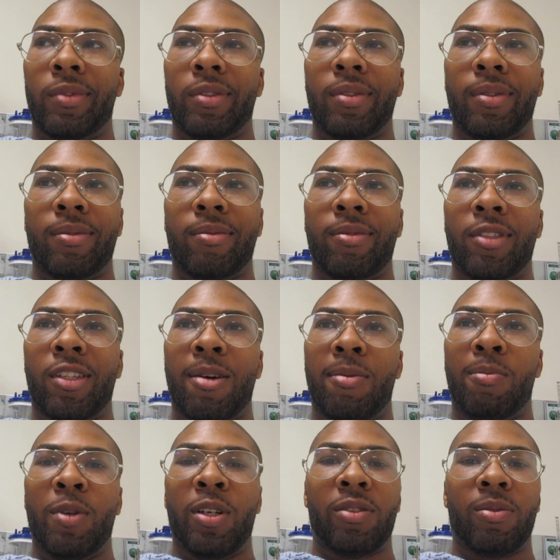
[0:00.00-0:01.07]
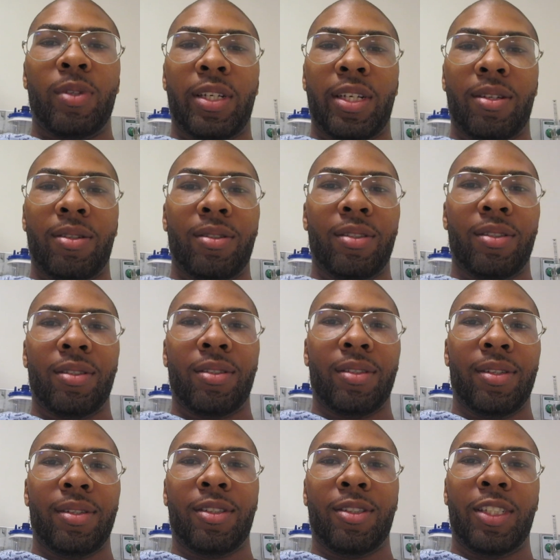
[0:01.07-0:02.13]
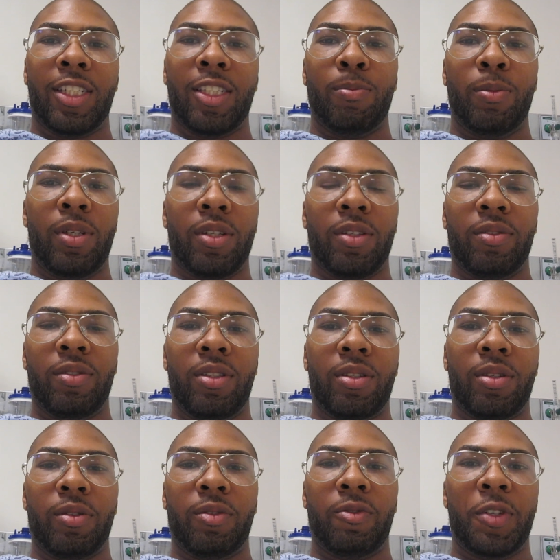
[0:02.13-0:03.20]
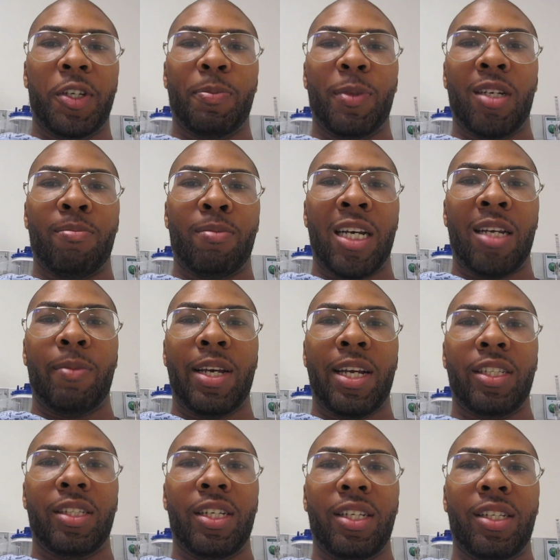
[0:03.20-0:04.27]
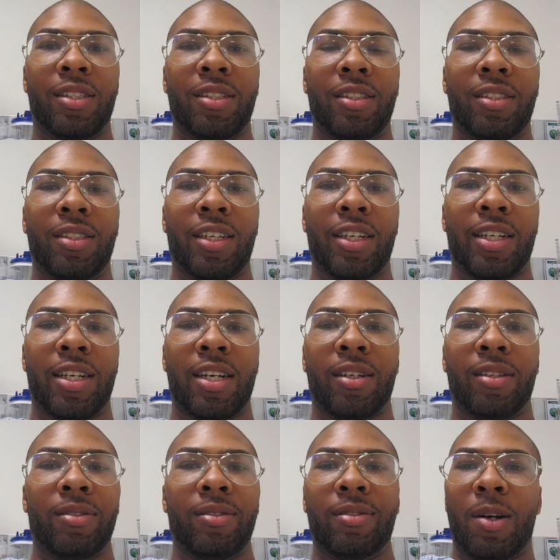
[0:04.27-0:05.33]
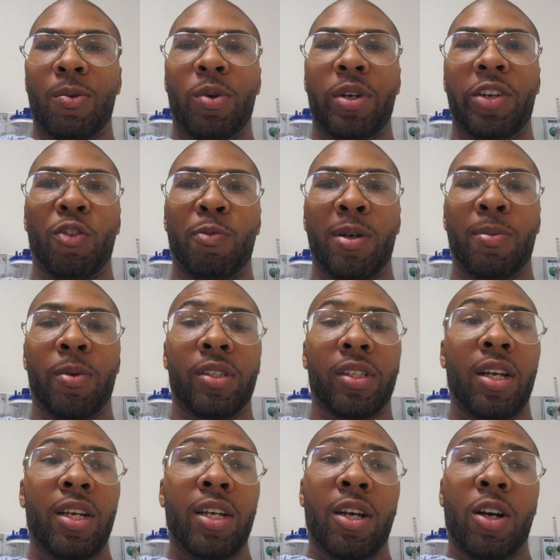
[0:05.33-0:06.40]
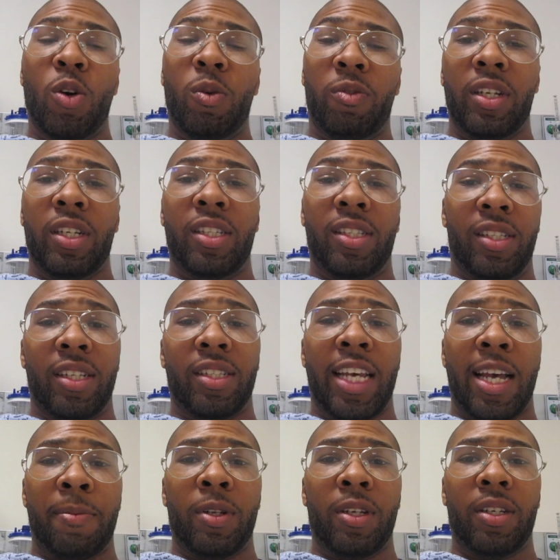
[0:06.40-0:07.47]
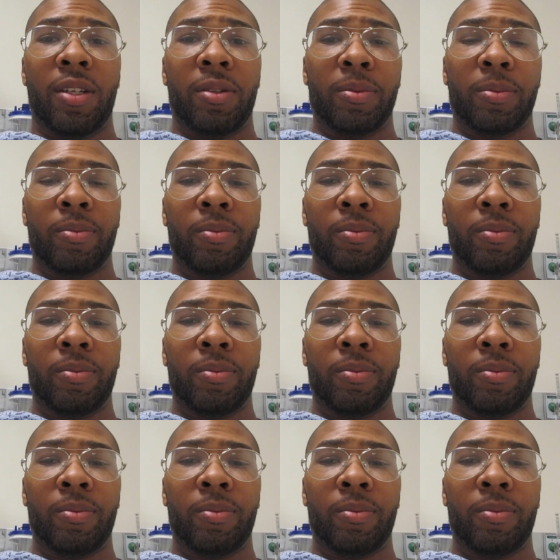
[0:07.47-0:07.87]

a couple months from now, this will just be a figment of my imagination, and I won't even remember it. Hopefully, this doesn't happen again.